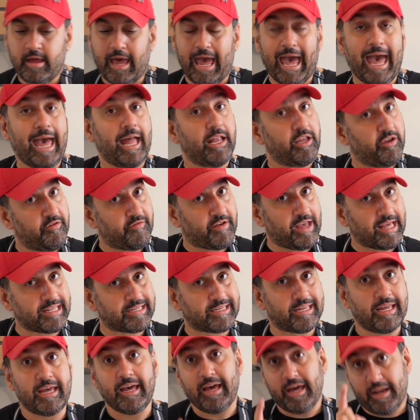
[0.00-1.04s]
And you've guessed
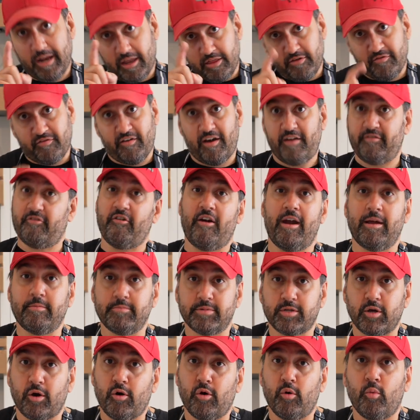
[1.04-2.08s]
it, another 5
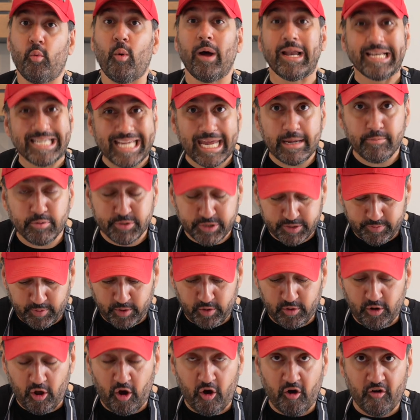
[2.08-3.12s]
grams or 1
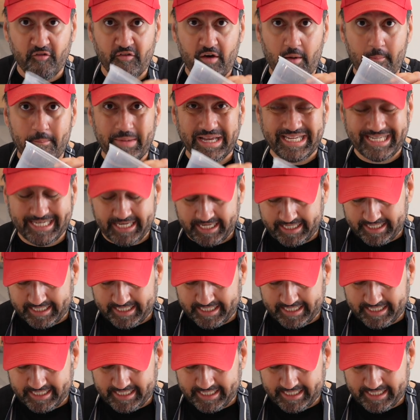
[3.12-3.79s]
tablespoon of mustard